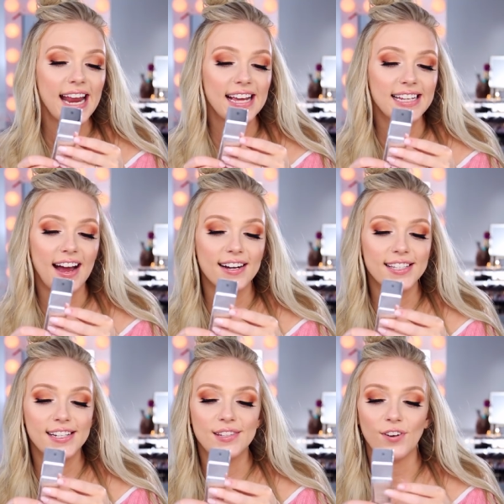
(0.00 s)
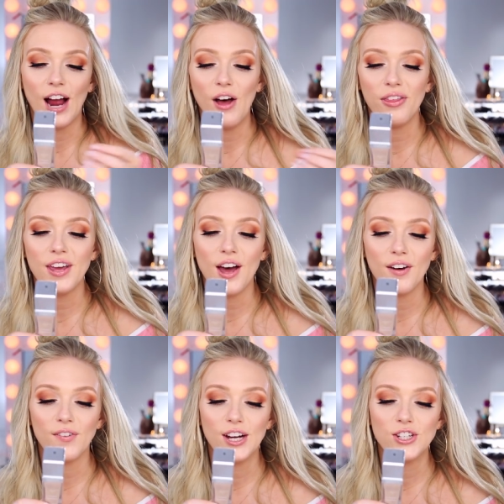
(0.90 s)
and antioxidants for healthy
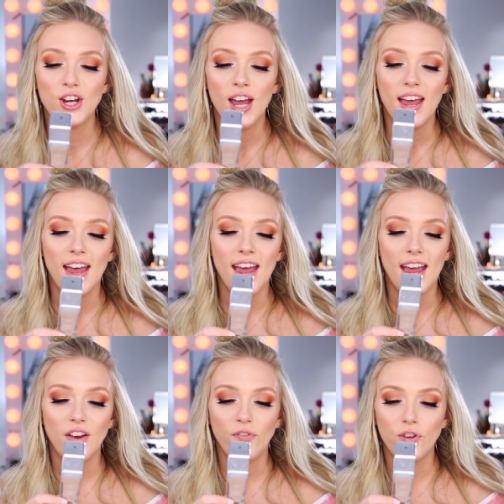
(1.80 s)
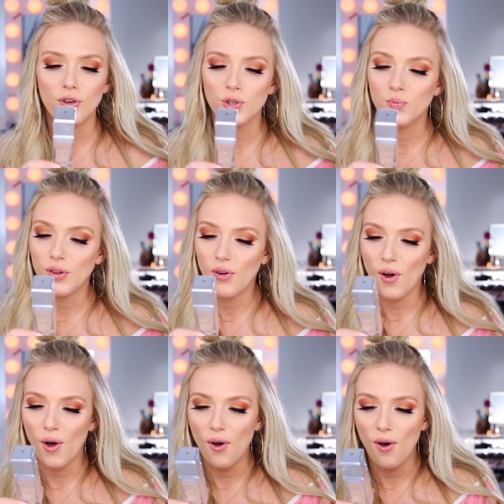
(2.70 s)
coverage, infused with
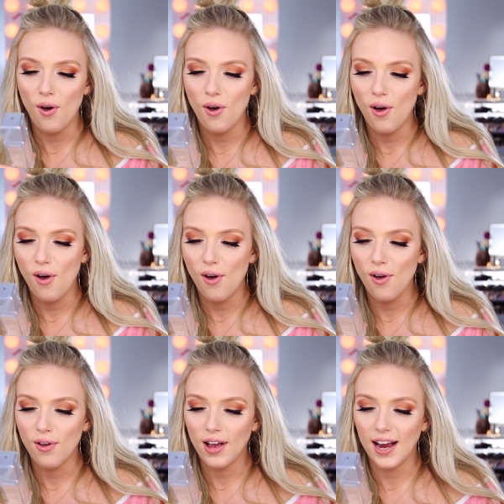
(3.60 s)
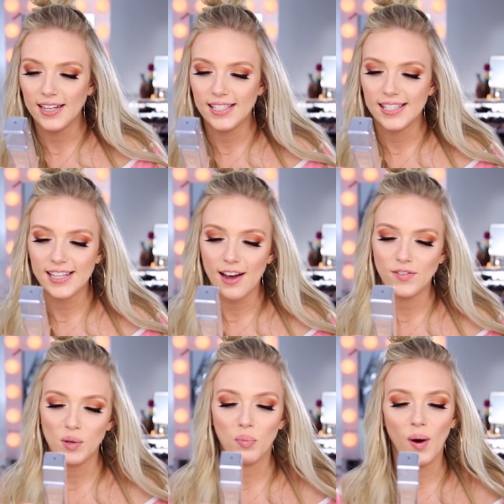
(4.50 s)
all kinds of
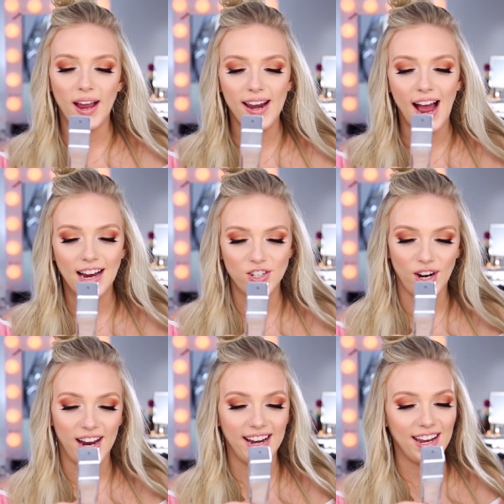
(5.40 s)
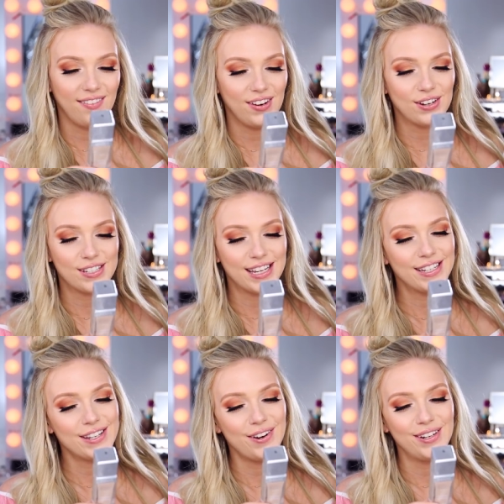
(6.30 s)
stuff to brighten, hydrate, and even your
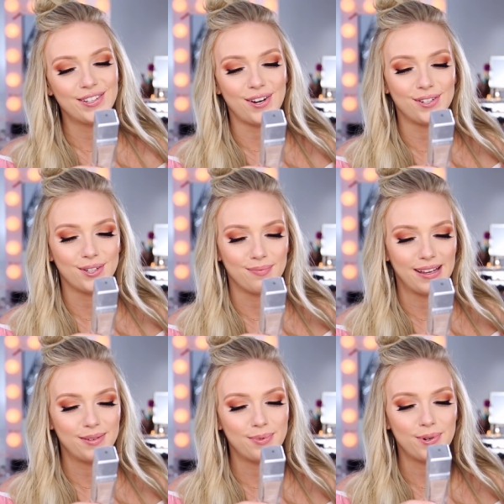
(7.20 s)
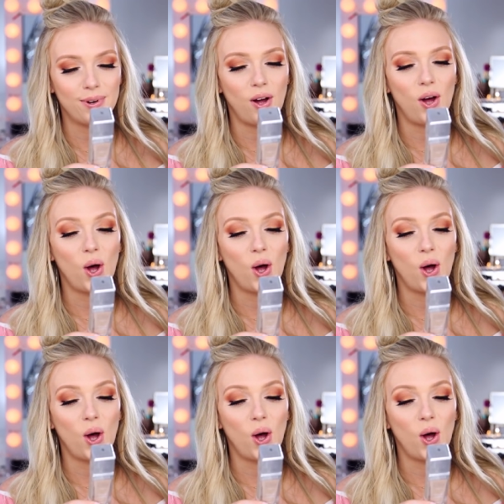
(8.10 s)
skin tone. It's ultra blendable,